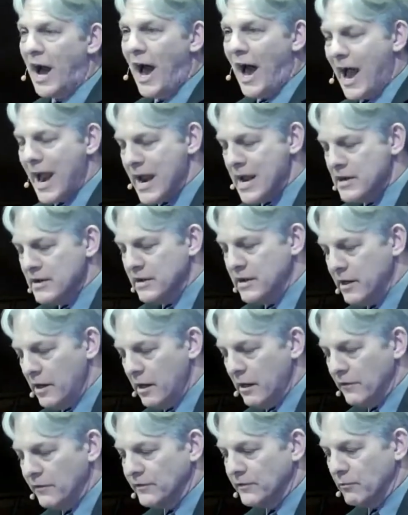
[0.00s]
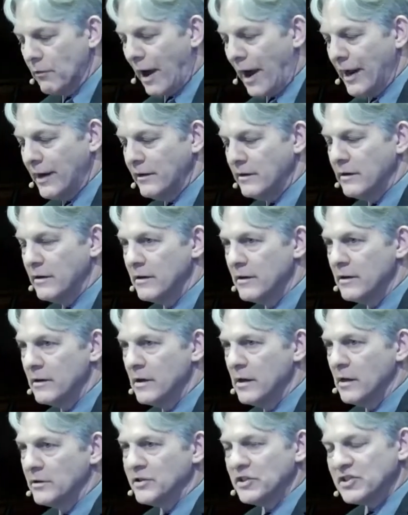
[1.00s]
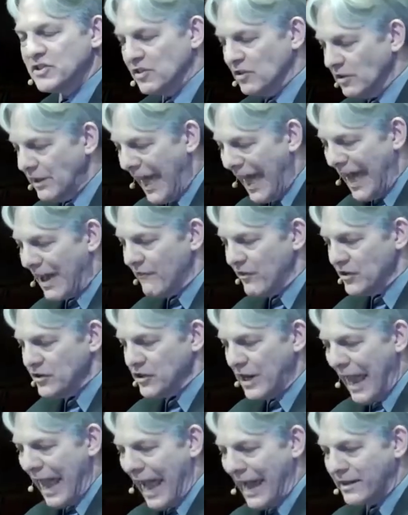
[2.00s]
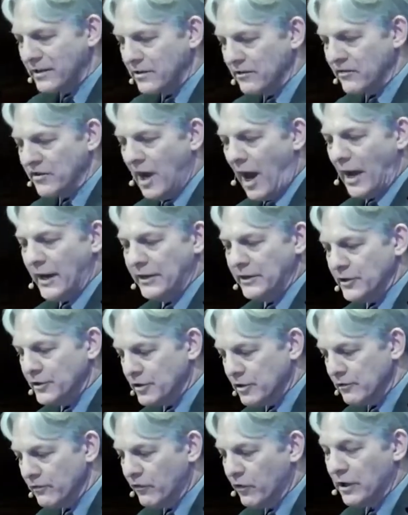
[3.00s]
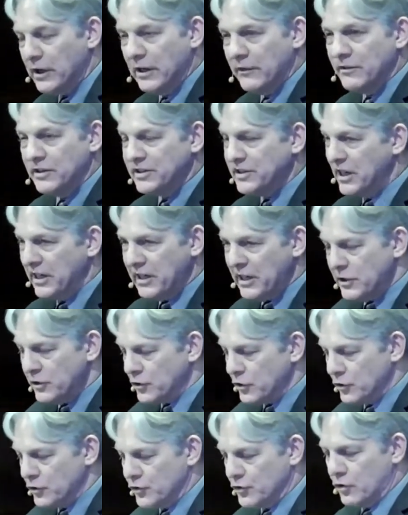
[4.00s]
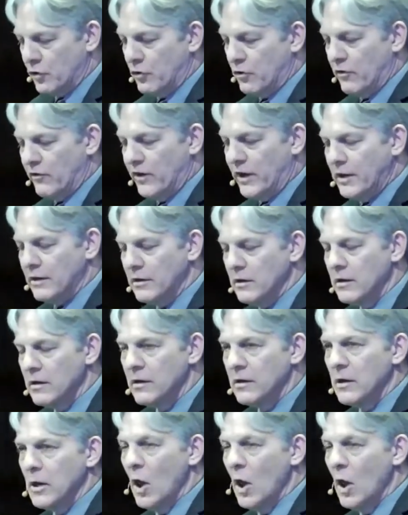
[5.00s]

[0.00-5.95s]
kind gift, right? This lavish act of kindness and forgiveness. He didn't deserve it.